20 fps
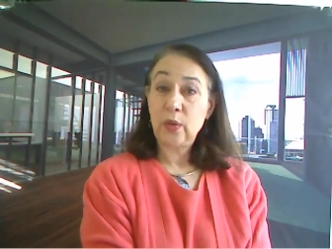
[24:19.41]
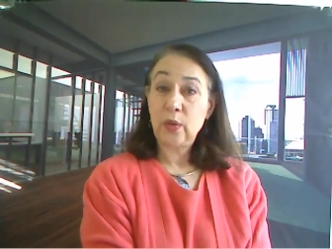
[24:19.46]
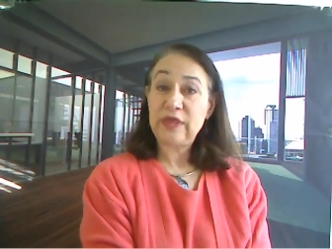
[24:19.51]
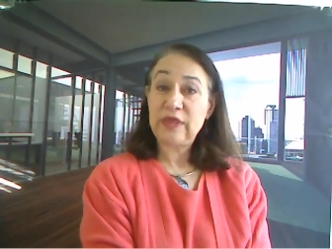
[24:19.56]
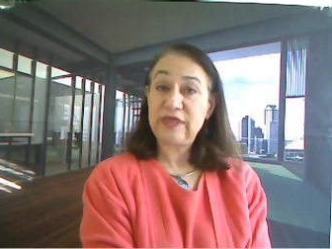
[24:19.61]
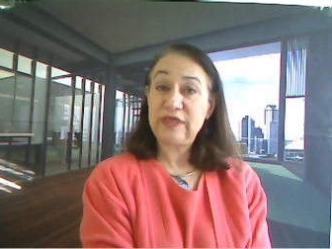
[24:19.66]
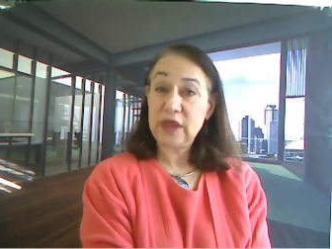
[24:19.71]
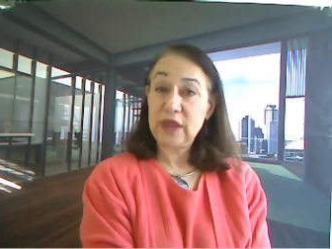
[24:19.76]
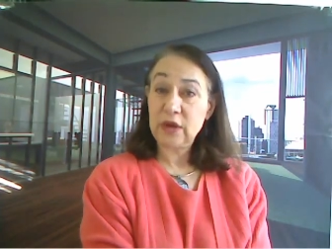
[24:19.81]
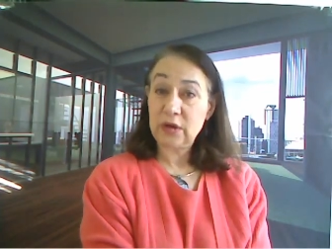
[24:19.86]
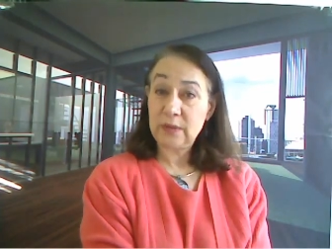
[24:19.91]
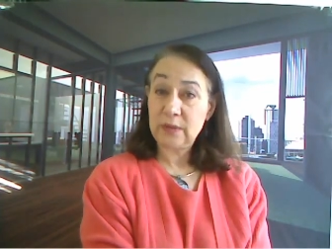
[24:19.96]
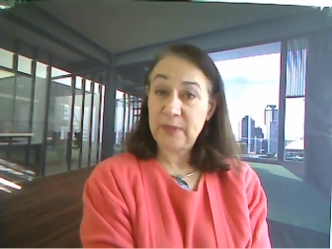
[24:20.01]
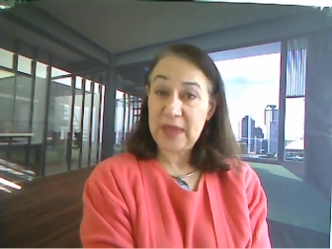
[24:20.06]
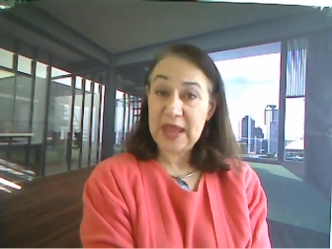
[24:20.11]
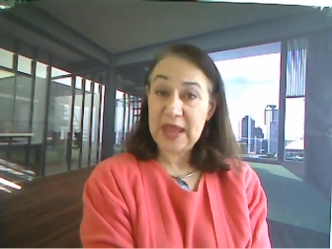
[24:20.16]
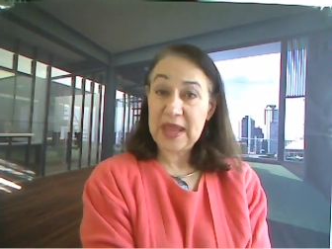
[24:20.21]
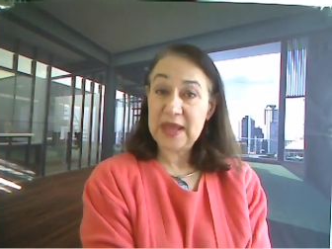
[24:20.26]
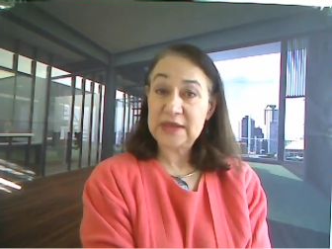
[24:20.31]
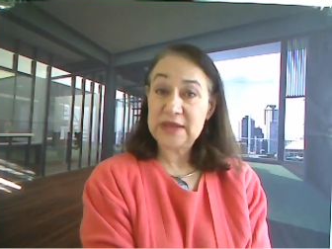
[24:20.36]
with the
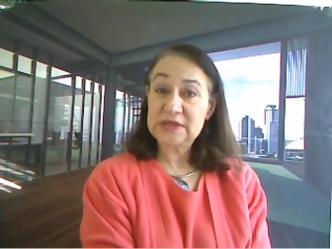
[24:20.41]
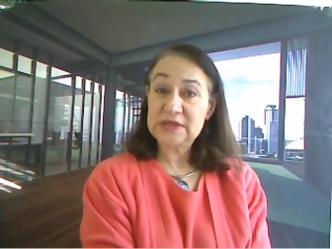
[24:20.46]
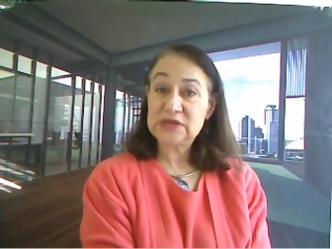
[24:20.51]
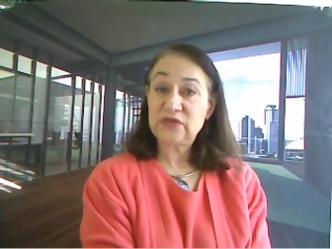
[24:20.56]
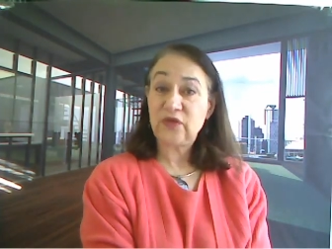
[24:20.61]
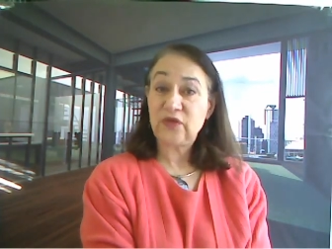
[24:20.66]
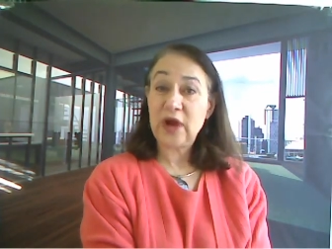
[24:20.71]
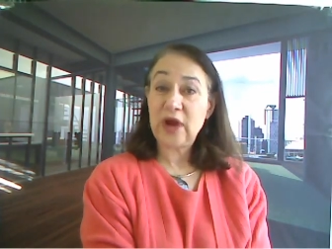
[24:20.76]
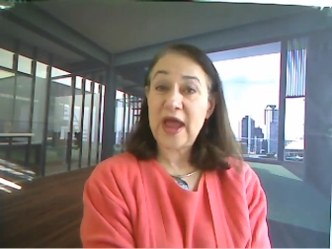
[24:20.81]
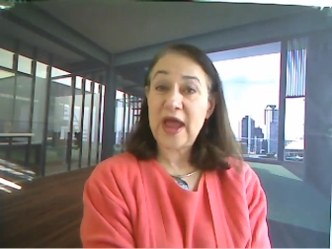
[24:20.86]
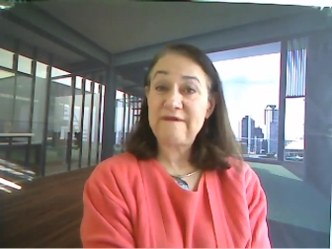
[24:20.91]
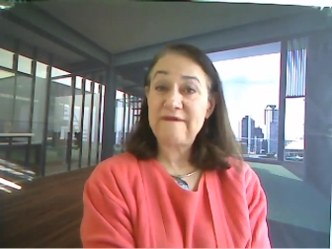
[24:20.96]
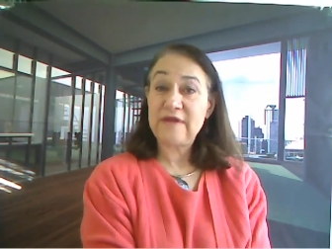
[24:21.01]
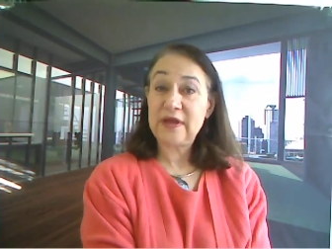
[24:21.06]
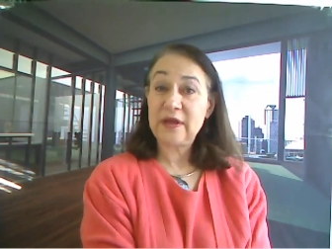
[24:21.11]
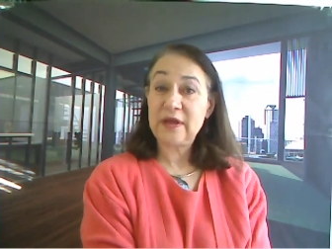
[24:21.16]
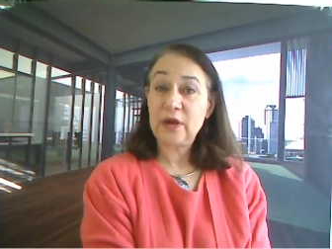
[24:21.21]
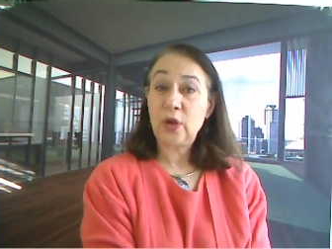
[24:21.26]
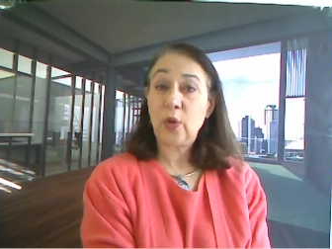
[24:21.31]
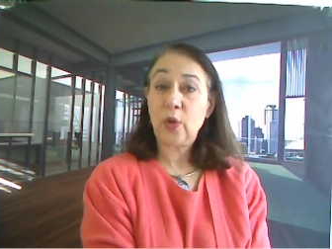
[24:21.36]
Europeans for
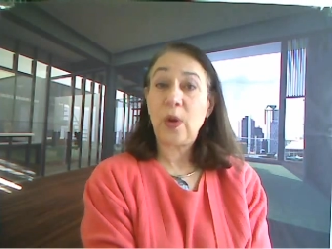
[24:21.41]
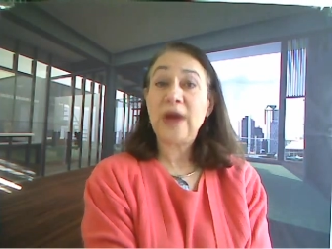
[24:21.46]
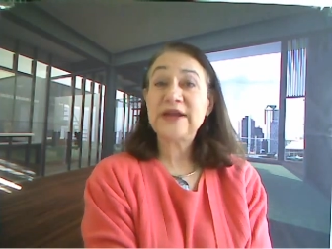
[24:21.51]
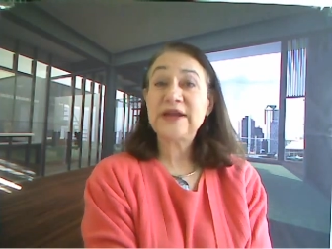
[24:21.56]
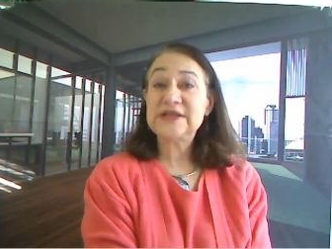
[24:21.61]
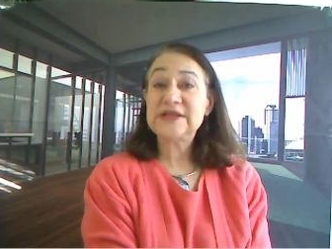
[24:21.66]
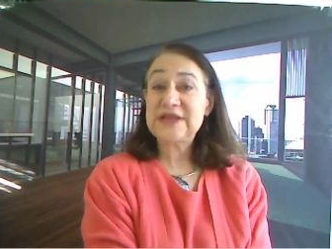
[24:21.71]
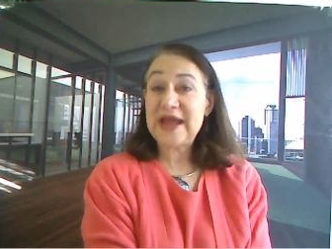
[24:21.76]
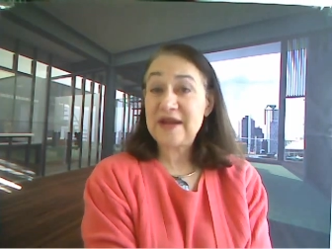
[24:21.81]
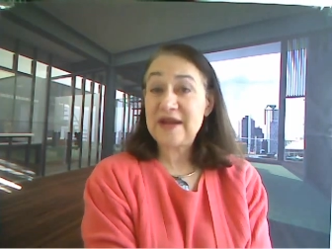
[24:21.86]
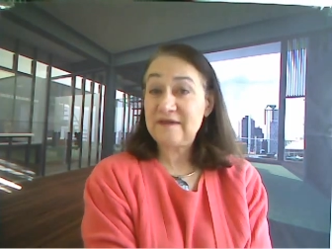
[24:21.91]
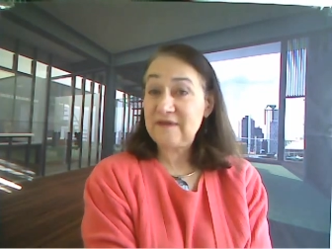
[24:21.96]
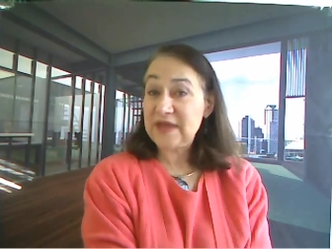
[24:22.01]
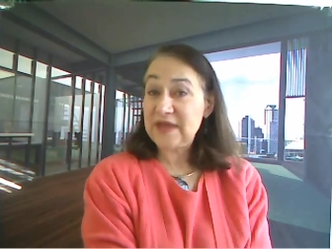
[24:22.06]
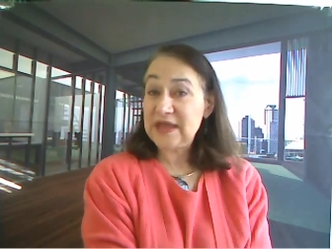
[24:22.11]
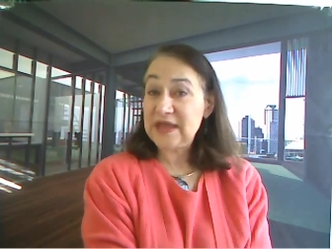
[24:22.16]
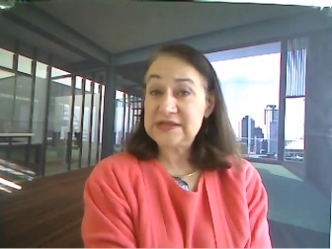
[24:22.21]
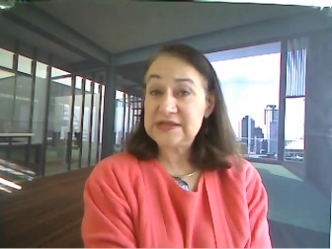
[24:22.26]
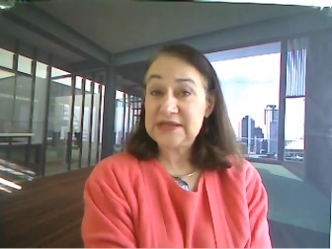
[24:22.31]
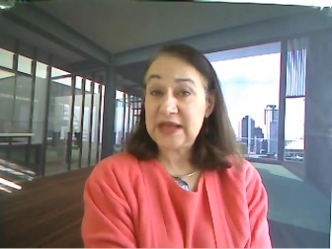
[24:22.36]
having quantitative
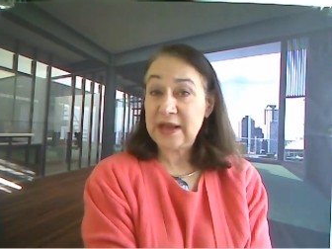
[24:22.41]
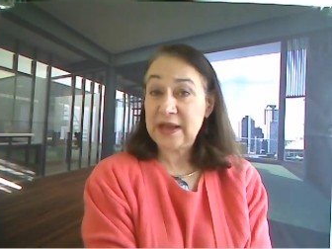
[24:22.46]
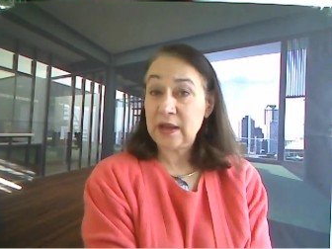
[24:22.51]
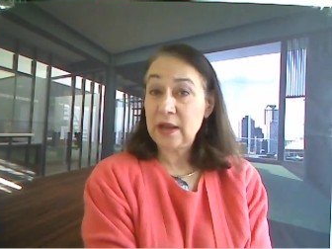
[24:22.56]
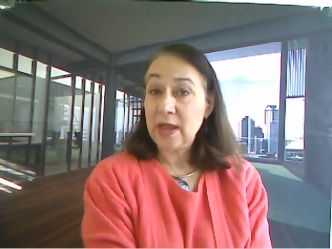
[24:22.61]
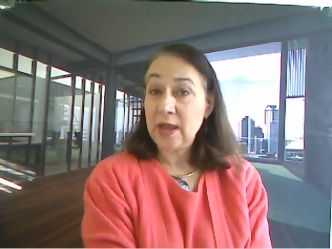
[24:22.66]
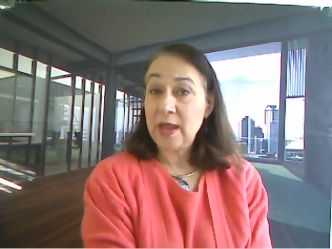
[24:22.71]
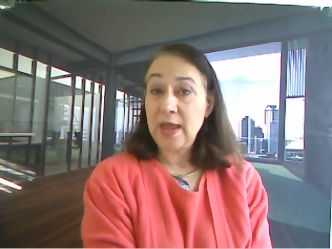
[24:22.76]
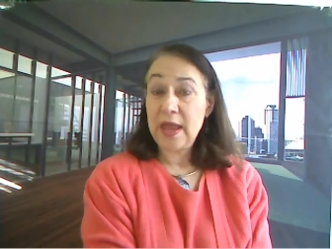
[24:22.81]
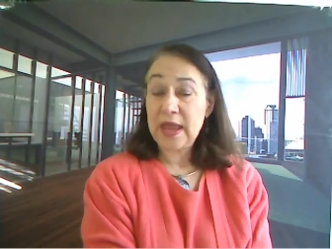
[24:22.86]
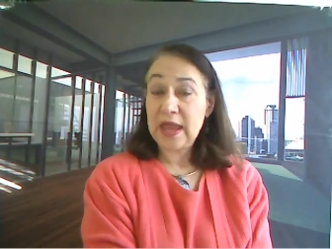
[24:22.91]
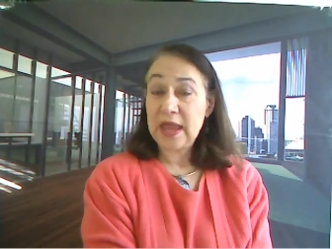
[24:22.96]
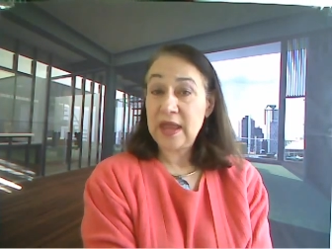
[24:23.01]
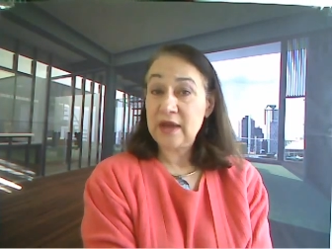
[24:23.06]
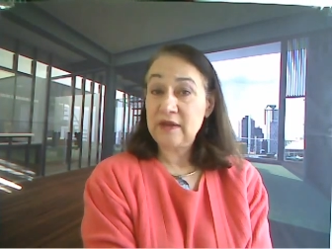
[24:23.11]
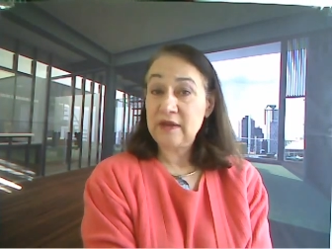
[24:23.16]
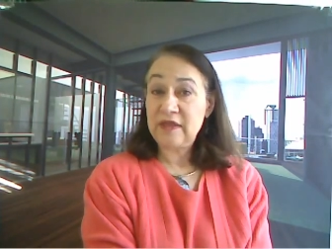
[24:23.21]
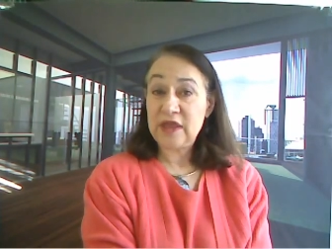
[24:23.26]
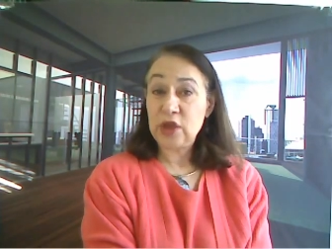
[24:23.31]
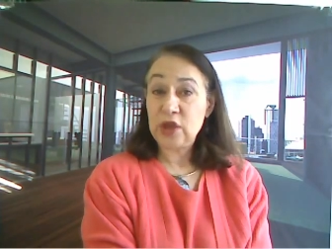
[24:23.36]
easing
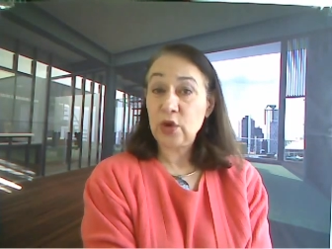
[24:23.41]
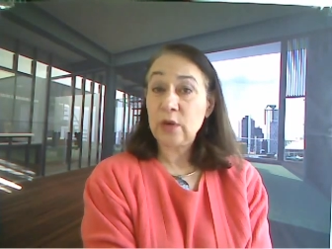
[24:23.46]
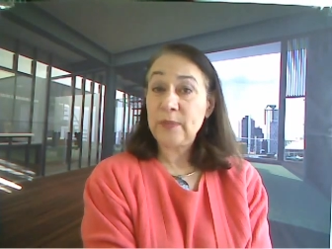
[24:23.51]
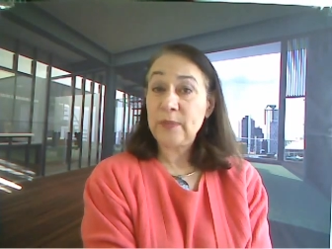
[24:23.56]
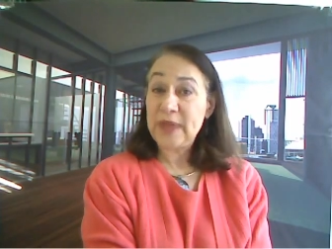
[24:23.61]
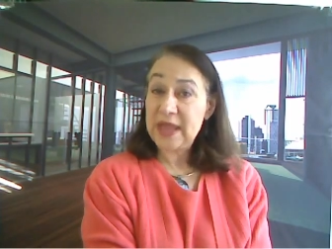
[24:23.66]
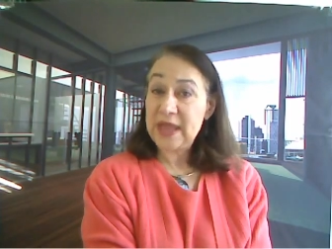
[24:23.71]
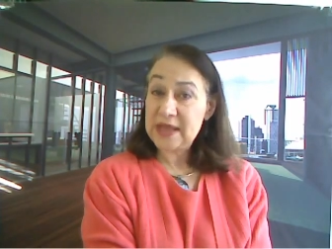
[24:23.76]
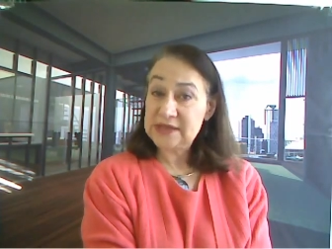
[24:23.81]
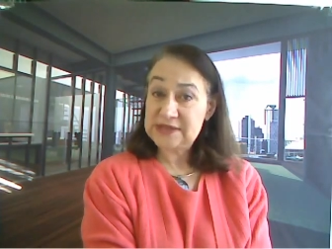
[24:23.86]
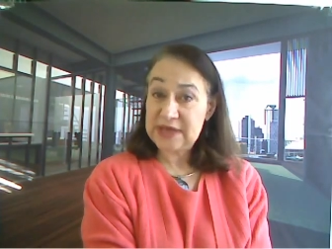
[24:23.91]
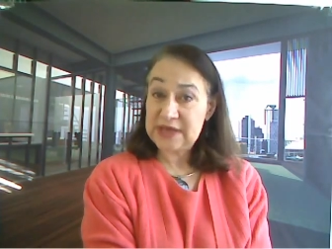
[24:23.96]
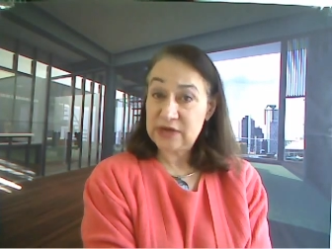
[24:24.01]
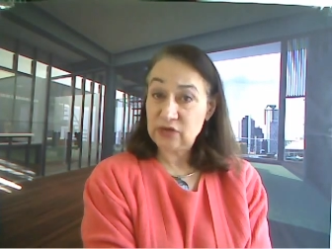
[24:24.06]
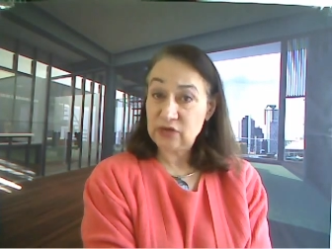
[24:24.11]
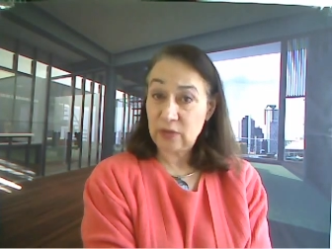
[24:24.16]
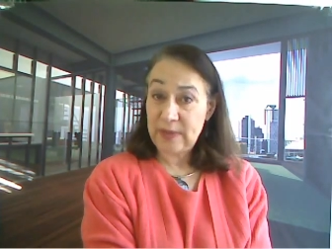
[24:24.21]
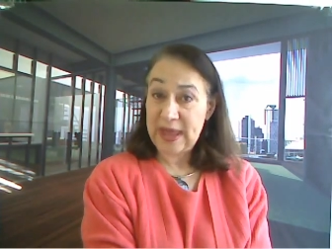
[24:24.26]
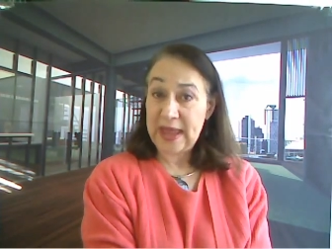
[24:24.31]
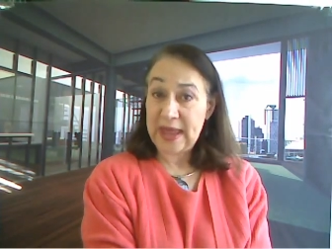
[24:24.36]
in the European
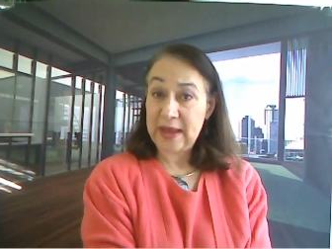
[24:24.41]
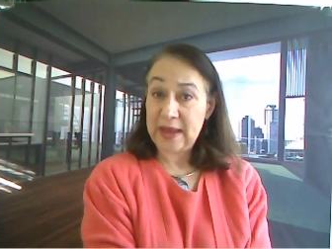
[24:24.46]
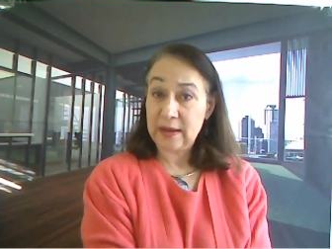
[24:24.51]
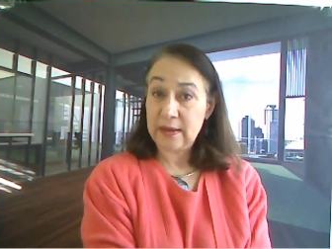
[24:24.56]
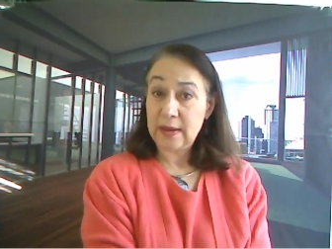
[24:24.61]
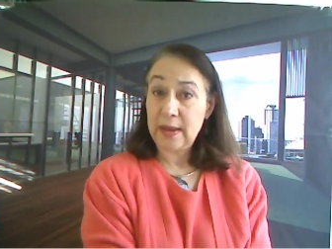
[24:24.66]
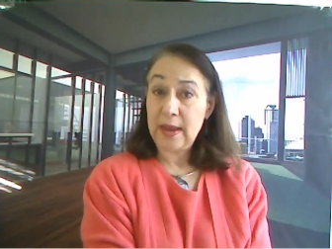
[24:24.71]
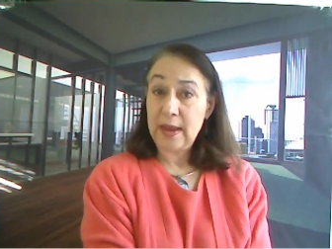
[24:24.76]
Central Bank.